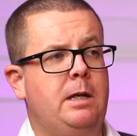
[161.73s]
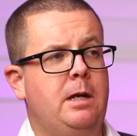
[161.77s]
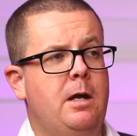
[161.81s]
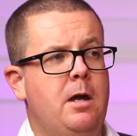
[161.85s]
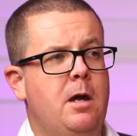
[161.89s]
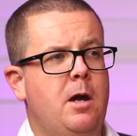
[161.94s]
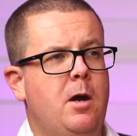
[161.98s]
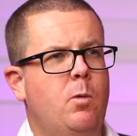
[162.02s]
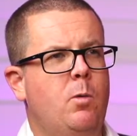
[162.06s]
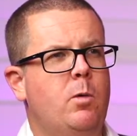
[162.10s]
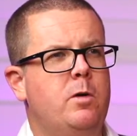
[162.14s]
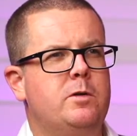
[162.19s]

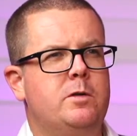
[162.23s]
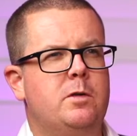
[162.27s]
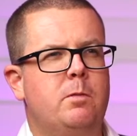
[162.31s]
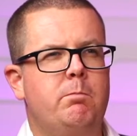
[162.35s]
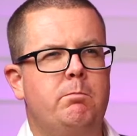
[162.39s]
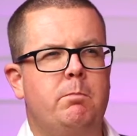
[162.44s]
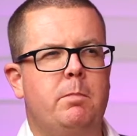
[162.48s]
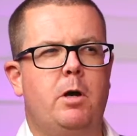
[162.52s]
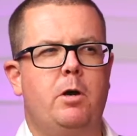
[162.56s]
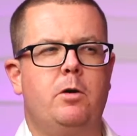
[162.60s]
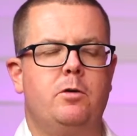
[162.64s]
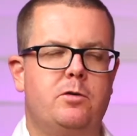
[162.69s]
whereas
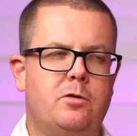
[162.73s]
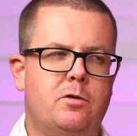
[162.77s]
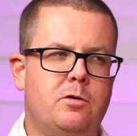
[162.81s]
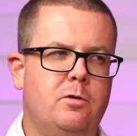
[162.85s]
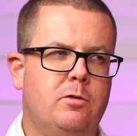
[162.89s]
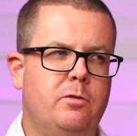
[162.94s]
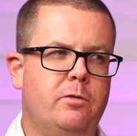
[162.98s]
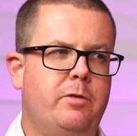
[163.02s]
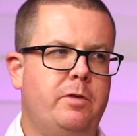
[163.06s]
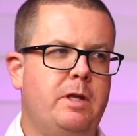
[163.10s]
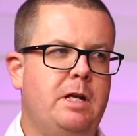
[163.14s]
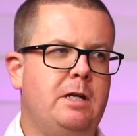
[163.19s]

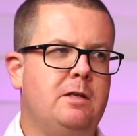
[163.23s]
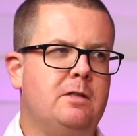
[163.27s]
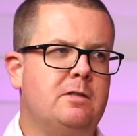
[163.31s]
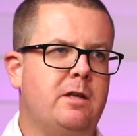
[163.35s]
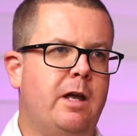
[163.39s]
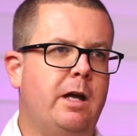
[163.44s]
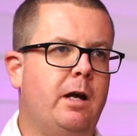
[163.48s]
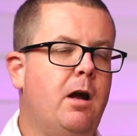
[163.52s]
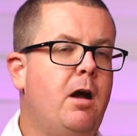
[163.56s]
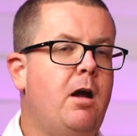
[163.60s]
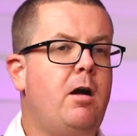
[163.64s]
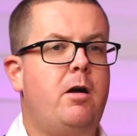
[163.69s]
emotional things
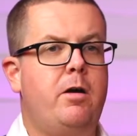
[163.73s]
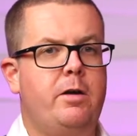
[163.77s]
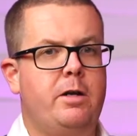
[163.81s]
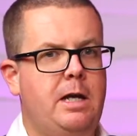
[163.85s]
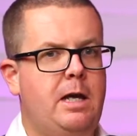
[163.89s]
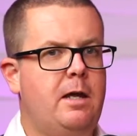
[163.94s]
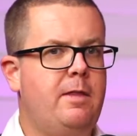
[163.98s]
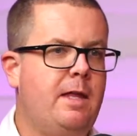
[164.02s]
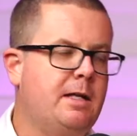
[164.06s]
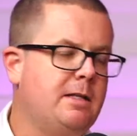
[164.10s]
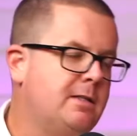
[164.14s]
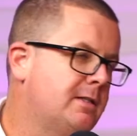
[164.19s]
like, oh
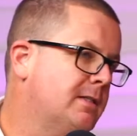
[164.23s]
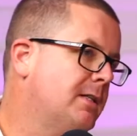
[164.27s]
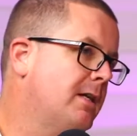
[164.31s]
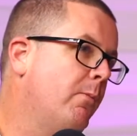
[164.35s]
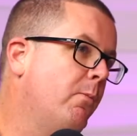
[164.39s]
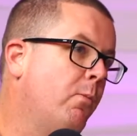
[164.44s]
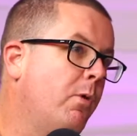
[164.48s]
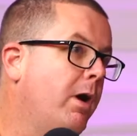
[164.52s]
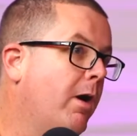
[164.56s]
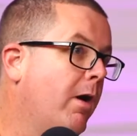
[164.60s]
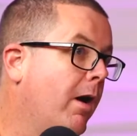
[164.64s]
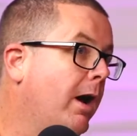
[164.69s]
yeah, that's
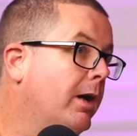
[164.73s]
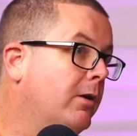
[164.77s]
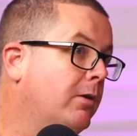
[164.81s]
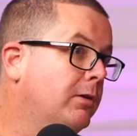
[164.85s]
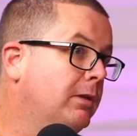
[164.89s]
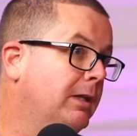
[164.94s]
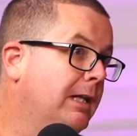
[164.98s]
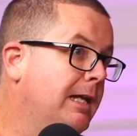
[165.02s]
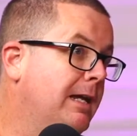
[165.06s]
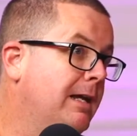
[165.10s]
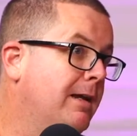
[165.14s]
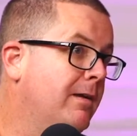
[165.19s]
somewhere I
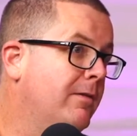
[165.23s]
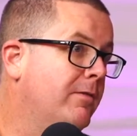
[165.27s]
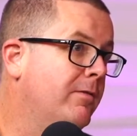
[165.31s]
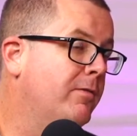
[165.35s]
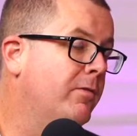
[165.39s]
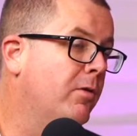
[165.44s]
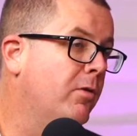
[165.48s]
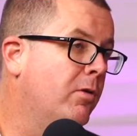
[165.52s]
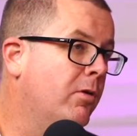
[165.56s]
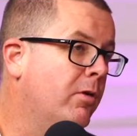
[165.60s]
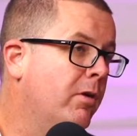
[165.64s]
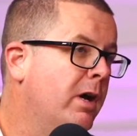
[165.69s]
could live,
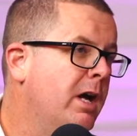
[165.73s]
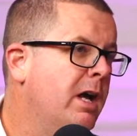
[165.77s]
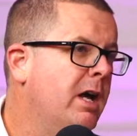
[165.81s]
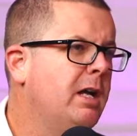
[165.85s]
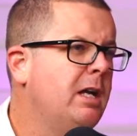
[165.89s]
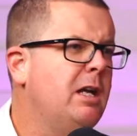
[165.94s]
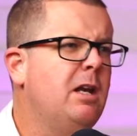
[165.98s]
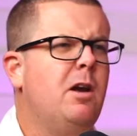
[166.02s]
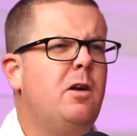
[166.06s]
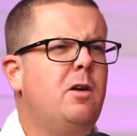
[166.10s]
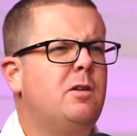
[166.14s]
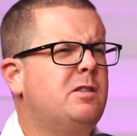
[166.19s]
or
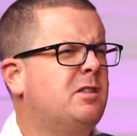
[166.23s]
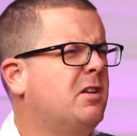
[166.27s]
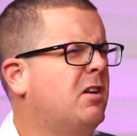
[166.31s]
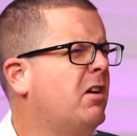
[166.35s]
you know, it's got